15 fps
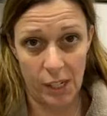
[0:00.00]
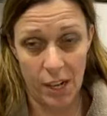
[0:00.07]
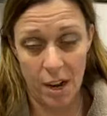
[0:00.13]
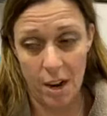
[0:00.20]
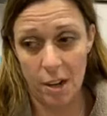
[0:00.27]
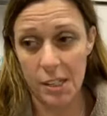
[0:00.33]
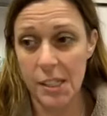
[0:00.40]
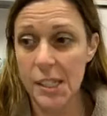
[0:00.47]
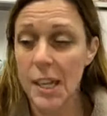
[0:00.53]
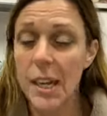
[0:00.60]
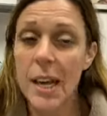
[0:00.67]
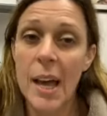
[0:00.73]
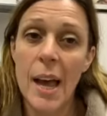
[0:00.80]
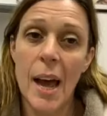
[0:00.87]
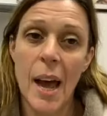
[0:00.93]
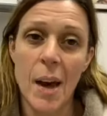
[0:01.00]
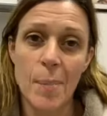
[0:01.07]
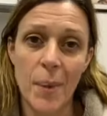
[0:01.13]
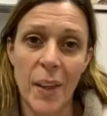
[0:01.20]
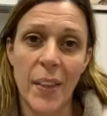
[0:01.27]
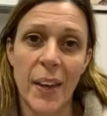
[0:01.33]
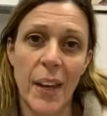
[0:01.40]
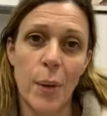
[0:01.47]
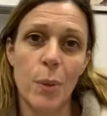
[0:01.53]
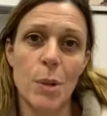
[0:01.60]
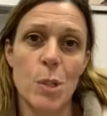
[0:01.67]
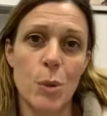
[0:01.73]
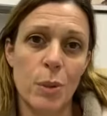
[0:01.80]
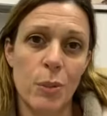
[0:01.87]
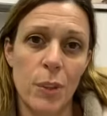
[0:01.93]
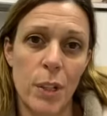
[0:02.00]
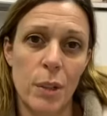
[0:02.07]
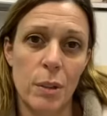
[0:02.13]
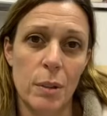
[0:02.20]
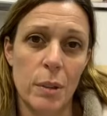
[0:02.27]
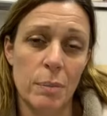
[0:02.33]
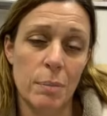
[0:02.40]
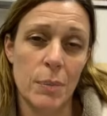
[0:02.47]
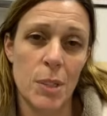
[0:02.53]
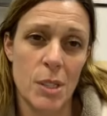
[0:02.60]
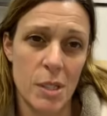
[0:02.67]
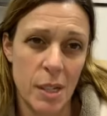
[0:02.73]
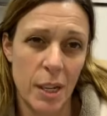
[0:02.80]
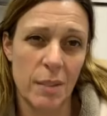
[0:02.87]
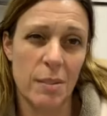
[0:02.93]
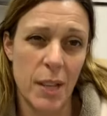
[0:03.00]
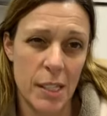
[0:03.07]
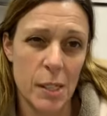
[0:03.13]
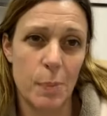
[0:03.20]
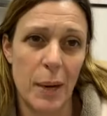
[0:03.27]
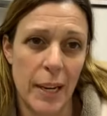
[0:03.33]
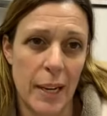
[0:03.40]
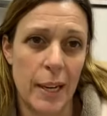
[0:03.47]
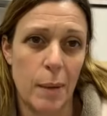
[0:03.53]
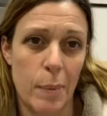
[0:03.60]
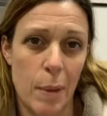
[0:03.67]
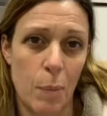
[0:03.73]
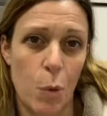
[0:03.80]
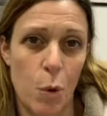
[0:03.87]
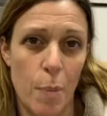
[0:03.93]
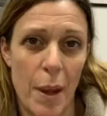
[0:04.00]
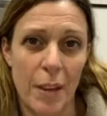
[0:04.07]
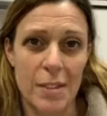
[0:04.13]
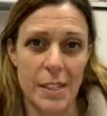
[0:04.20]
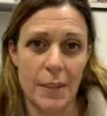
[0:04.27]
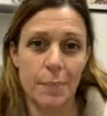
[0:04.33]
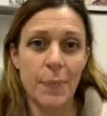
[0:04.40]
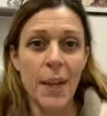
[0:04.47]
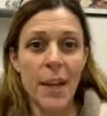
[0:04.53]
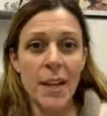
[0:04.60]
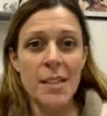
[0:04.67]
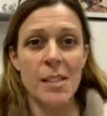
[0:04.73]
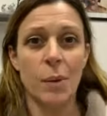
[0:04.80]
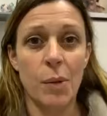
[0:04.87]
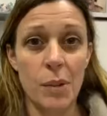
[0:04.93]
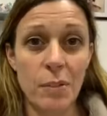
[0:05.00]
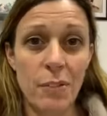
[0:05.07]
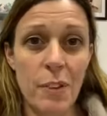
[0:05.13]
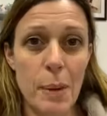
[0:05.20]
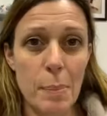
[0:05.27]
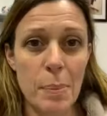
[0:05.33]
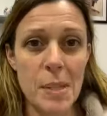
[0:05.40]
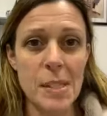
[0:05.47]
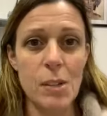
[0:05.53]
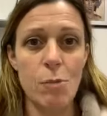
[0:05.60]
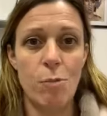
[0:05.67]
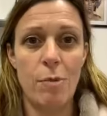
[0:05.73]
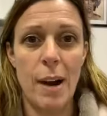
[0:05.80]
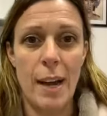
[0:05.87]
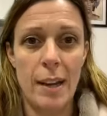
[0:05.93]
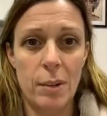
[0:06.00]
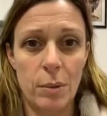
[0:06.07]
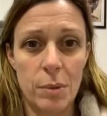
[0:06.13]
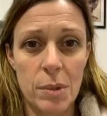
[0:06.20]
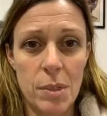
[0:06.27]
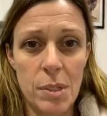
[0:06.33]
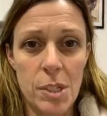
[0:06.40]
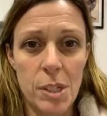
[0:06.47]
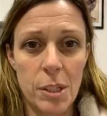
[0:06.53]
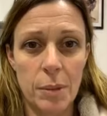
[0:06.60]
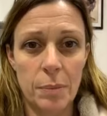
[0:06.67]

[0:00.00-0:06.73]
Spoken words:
art, and then go on to a few, just kind of explain a little bit more about it. So I'm going to flip this around.